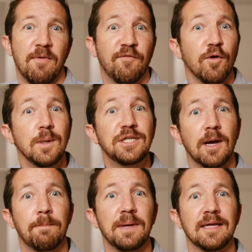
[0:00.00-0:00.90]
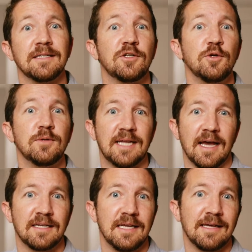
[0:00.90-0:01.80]
Before we jump into
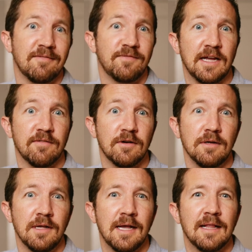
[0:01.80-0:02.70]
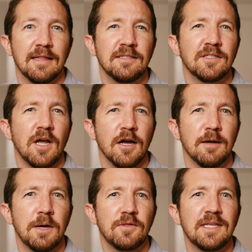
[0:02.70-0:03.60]
technique and flavor, let's talk
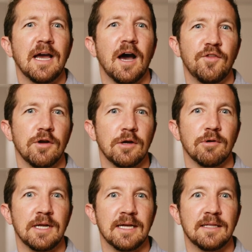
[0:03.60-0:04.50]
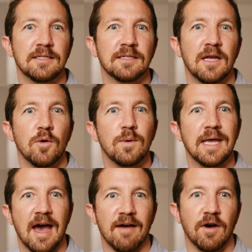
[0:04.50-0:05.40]
about the other ingredients we
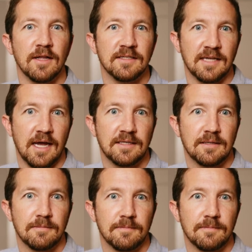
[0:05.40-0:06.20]
have on set.